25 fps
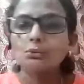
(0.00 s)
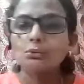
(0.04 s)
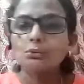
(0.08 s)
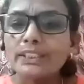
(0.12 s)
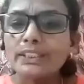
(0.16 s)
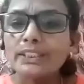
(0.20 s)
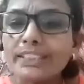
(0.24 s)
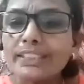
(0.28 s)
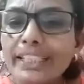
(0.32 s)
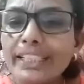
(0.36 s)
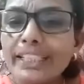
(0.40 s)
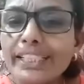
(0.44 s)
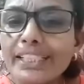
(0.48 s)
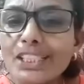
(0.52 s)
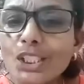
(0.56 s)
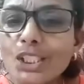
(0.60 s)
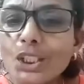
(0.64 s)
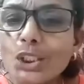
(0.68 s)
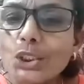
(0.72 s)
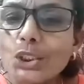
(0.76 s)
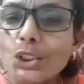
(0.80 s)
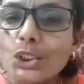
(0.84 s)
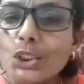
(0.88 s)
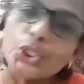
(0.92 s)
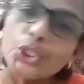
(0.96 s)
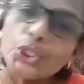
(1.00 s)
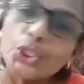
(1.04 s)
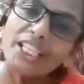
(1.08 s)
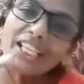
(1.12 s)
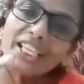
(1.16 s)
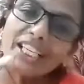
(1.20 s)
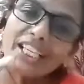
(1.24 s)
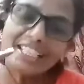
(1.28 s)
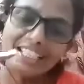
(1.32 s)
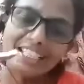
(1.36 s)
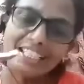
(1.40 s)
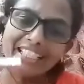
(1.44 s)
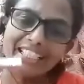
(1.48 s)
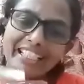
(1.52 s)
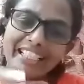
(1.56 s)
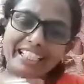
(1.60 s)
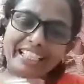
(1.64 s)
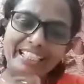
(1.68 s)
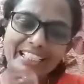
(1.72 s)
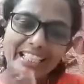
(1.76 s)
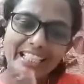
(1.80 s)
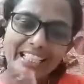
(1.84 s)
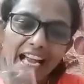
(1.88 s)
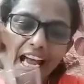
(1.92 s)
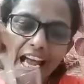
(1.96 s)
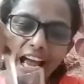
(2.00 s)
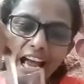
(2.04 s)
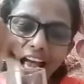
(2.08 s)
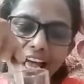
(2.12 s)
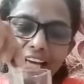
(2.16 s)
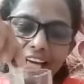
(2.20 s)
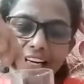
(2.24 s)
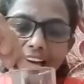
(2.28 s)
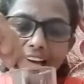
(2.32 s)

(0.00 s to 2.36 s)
is this? Sugar in it. And